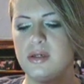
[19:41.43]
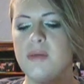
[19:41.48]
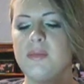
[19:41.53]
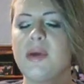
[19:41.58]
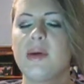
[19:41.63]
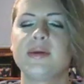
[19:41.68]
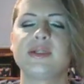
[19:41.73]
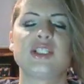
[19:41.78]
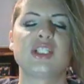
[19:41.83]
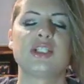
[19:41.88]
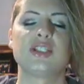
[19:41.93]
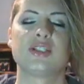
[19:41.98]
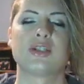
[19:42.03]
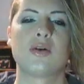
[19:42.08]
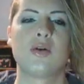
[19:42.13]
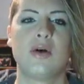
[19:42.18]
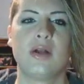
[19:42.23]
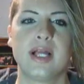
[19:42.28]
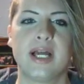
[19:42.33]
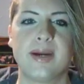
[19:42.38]
Maybe I should just
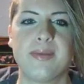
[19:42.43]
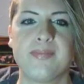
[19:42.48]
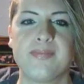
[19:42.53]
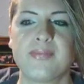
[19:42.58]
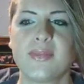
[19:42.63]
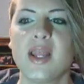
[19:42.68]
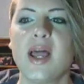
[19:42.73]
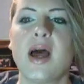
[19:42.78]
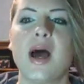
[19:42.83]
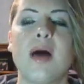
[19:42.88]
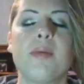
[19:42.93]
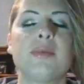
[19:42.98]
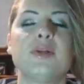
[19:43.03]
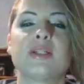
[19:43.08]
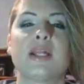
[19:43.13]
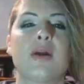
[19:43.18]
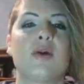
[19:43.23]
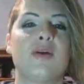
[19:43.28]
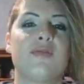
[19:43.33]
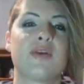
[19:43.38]
call him. I'm gonna do
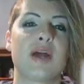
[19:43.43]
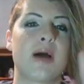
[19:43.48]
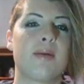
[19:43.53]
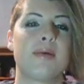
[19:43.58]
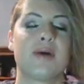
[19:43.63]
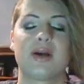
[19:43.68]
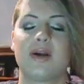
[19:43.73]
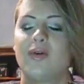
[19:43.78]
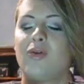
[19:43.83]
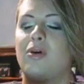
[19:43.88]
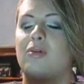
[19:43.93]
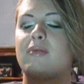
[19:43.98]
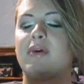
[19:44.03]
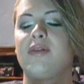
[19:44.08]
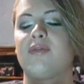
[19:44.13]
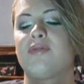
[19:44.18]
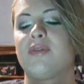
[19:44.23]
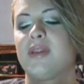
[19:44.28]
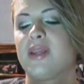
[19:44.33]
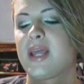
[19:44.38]
that off camera. I'm gonna call him right
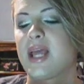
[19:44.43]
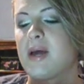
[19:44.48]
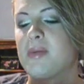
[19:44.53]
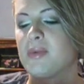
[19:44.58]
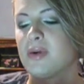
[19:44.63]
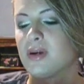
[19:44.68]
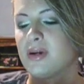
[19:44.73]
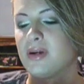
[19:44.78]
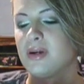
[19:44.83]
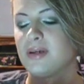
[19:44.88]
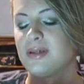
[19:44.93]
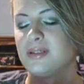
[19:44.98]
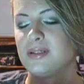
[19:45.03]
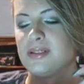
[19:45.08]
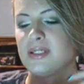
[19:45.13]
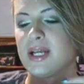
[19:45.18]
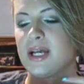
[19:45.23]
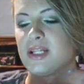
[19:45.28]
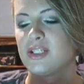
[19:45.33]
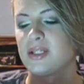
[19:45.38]
in front of the camera girl
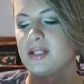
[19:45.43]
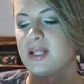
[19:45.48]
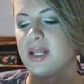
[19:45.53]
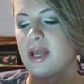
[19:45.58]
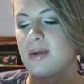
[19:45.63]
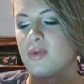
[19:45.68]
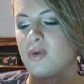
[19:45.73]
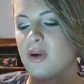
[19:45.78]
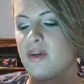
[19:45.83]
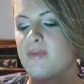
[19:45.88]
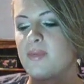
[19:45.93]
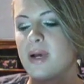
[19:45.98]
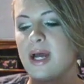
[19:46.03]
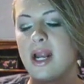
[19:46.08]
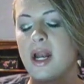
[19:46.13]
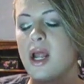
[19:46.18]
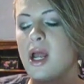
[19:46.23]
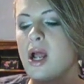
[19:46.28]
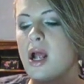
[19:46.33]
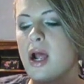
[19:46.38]
because I gotta shut the camera off.
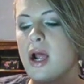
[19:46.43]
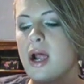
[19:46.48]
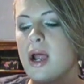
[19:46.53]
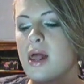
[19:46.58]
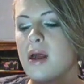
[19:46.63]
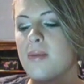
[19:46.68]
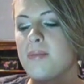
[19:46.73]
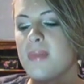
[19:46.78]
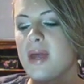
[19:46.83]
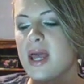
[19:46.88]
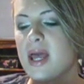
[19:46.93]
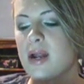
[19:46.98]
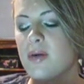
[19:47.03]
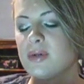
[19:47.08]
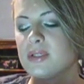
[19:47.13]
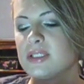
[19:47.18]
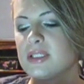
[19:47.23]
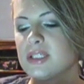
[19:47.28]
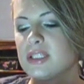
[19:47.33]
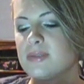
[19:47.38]
But man, I
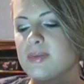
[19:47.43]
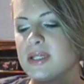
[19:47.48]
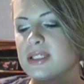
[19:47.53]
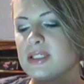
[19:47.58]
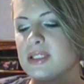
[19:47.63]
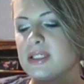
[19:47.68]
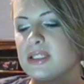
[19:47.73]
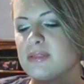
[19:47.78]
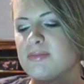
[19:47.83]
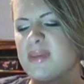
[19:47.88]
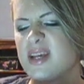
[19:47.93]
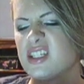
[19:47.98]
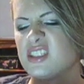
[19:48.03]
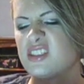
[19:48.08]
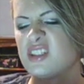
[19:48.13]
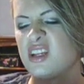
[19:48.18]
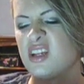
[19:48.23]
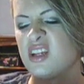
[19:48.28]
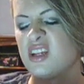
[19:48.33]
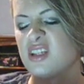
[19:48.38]
wasn't expecting this
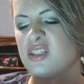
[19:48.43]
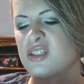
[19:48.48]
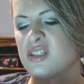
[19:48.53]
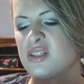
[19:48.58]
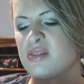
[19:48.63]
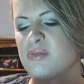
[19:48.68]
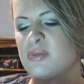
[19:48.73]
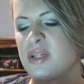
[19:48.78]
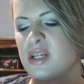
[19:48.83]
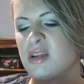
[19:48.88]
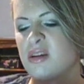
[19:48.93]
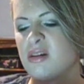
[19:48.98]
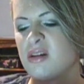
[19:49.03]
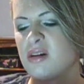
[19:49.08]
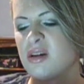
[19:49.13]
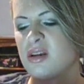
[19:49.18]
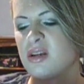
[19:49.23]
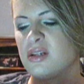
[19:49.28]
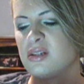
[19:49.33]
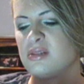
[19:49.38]
message. Oh my
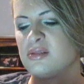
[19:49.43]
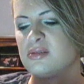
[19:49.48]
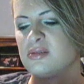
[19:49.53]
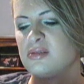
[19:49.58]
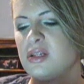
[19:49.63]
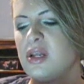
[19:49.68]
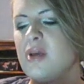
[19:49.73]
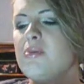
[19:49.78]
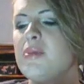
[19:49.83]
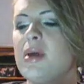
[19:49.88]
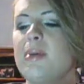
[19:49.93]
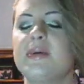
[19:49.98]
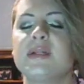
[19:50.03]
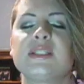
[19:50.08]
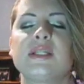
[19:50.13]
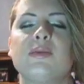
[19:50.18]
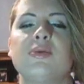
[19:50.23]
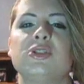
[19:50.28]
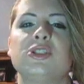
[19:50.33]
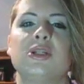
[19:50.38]
god. Maybe
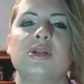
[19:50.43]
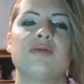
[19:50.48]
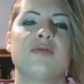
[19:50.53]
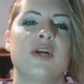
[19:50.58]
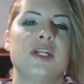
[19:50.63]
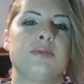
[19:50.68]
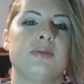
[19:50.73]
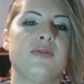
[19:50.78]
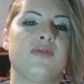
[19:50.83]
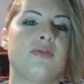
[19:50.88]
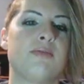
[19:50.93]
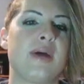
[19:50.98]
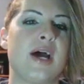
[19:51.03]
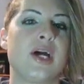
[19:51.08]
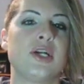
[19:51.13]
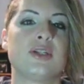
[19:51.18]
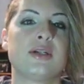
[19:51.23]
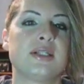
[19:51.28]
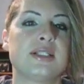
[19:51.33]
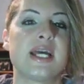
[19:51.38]
someone should arrange me for
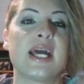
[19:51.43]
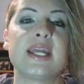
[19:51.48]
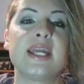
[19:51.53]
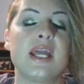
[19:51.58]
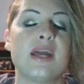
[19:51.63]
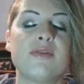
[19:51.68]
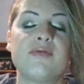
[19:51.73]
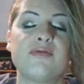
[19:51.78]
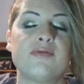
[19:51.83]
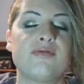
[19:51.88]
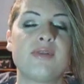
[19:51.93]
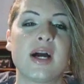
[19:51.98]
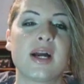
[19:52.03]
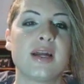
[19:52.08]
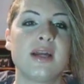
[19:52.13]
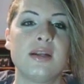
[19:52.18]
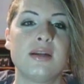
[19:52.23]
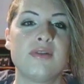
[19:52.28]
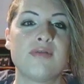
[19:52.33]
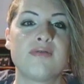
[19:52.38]
marriage because I can't
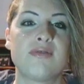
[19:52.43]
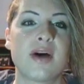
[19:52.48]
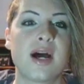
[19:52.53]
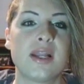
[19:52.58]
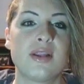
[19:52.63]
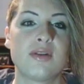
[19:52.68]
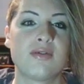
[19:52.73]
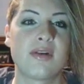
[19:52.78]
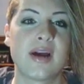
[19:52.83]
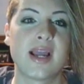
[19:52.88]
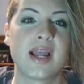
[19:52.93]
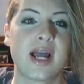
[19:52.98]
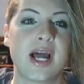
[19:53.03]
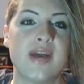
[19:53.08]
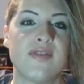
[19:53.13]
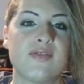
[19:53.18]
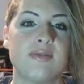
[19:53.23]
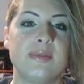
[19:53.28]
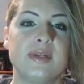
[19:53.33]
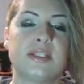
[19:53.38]
fucking find the right
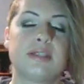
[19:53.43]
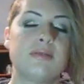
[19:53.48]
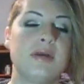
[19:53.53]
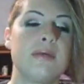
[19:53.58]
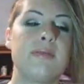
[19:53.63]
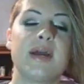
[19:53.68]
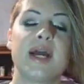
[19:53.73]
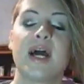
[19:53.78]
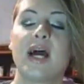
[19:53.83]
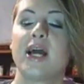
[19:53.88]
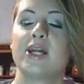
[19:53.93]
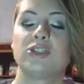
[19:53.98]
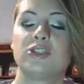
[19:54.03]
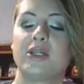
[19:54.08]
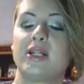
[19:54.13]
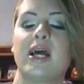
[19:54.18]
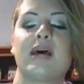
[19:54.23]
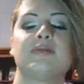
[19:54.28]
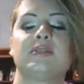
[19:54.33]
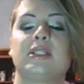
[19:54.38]
guy for me. So maybe I
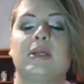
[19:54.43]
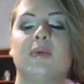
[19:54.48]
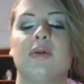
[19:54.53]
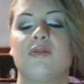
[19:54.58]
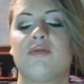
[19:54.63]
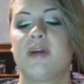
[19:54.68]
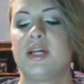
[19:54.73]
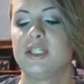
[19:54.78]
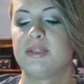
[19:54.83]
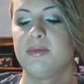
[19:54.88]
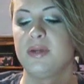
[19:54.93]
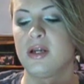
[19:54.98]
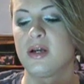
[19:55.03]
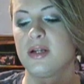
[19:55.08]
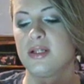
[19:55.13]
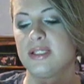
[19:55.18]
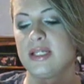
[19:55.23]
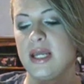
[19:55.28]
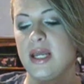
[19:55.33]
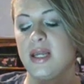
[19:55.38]
should have someone arrange me on
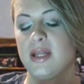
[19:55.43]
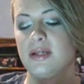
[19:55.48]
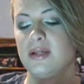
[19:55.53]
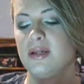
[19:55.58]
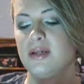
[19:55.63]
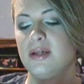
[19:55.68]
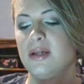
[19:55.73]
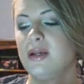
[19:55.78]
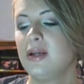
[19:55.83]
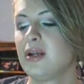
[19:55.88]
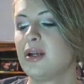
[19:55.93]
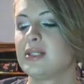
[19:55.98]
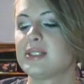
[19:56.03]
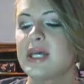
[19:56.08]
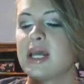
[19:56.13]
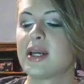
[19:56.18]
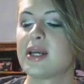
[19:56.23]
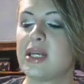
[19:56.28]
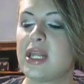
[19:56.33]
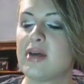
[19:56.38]
a date because
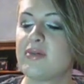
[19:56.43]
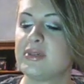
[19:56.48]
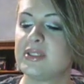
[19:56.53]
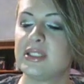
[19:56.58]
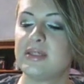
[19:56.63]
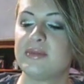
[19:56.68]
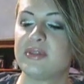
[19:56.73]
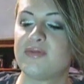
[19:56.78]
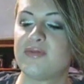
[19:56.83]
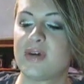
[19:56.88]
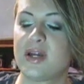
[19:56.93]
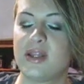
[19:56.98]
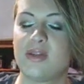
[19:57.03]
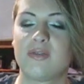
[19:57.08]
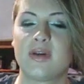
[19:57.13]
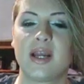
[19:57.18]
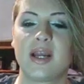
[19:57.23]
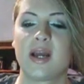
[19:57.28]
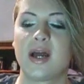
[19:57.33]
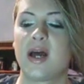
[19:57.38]
I can never seem to find the
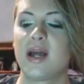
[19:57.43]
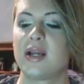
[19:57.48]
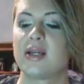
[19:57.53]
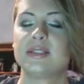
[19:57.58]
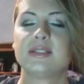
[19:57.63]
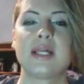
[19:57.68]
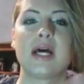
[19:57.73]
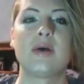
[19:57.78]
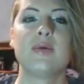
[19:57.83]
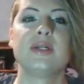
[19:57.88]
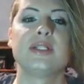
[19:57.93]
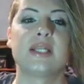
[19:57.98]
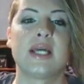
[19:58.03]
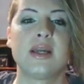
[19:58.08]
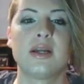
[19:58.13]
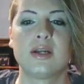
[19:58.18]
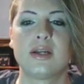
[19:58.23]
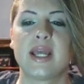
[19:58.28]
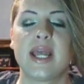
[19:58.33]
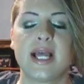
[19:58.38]
right guy because now he's
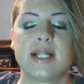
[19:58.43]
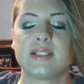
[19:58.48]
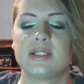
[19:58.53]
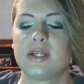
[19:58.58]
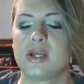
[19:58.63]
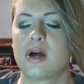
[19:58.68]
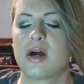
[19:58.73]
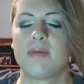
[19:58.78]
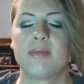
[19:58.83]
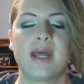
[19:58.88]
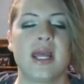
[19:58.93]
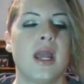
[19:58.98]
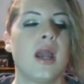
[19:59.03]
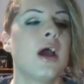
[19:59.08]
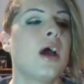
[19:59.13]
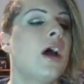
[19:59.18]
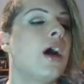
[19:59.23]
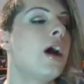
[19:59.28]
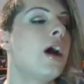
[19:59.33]
like canceling on me.